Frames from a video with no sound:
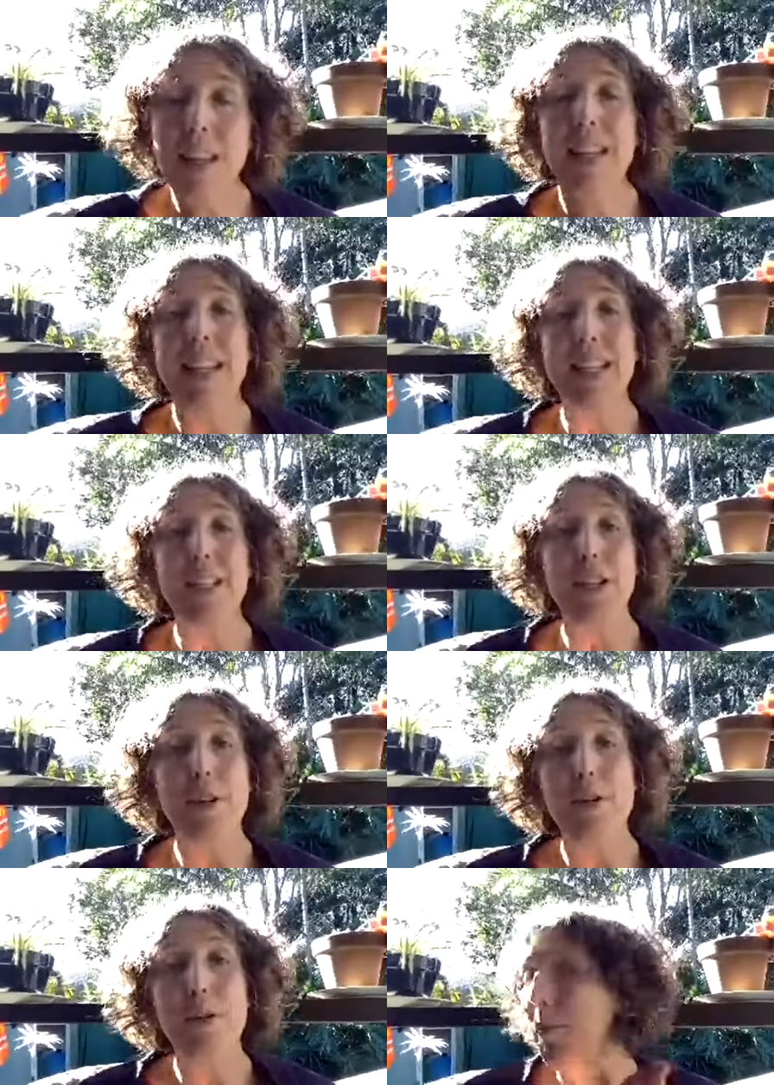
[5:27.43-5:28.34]
there's
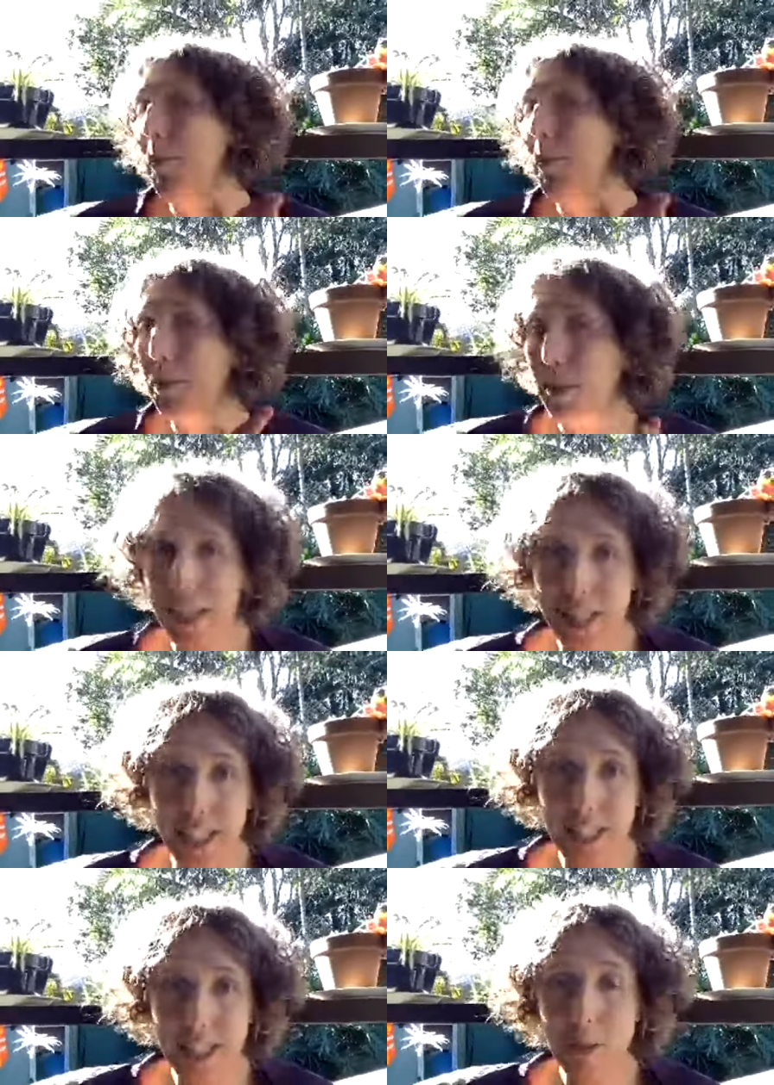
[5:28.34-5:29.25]
no
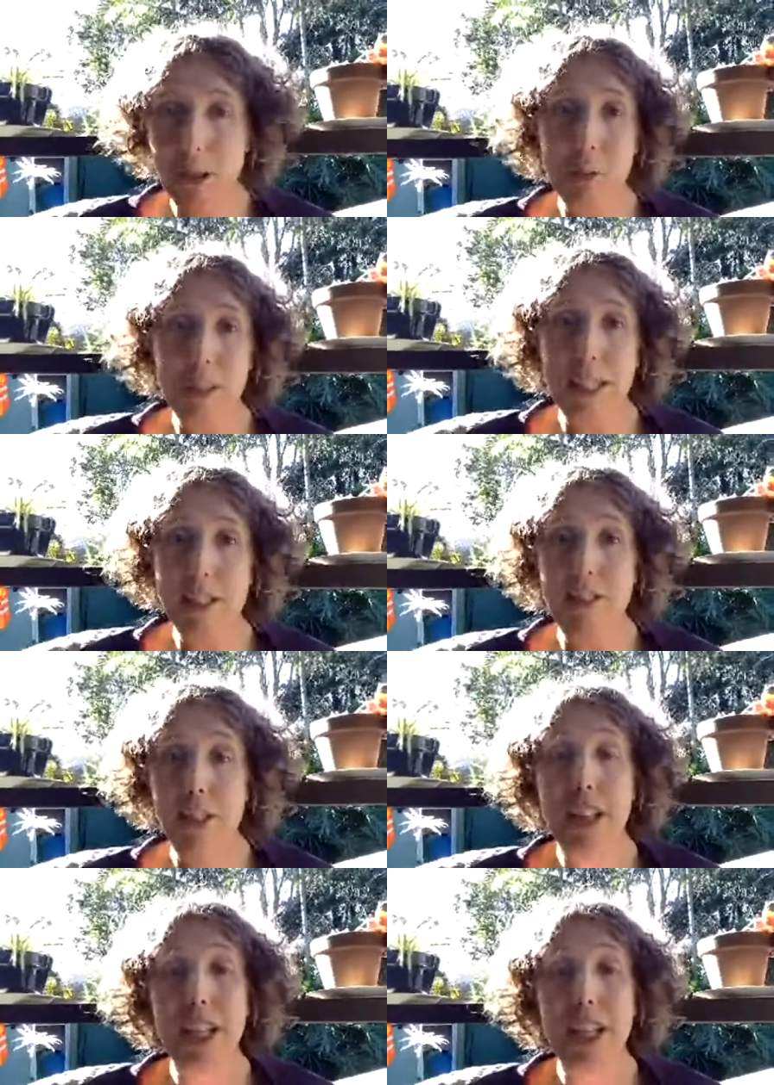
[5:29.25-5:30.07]
pressure to work with us further.